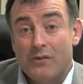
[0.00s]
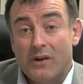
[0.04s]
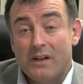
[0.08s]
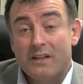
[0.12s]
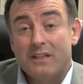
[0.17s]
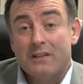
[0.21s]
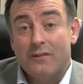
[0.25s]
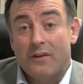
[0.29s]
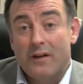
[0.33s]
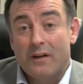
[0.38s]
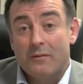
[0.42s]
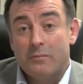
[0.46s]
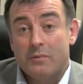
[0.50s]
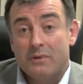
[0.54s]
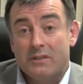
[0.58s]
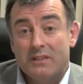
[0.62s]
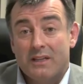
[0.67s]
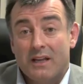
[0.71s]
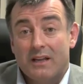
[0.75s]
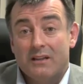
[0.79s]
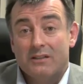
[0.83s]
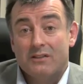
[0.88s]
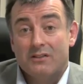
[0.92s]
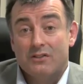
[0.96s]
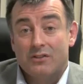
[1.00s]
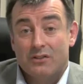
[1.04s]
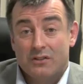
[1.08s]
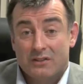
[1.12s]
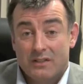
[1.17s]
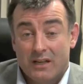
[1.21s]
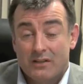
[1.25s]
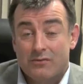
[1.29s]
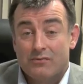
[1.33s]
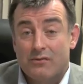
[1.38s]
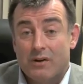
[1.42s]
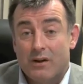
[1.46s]
85%
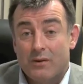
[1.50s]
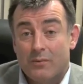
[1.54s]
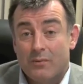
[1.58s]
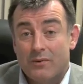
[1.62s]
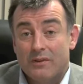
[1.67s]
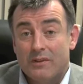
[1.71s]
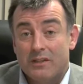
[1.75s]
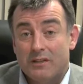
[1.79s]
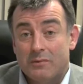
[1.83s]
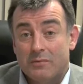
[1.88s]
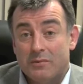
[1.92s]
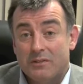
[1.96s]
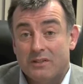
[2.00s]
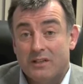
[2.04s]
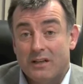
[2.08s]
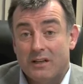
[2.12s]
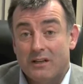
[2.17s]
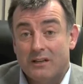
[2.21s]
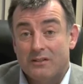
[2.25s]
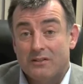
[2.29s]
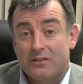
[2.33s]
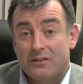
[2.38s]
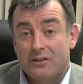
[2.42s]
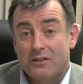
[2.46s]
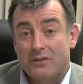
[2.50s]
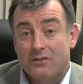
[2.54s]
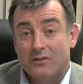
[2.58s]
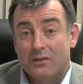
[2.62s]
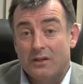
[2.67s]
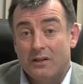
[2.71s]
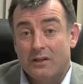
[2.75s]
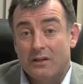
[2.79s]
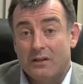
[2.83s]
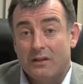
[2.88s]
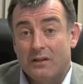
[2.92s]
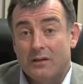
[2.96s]
success rate with this particular surgery.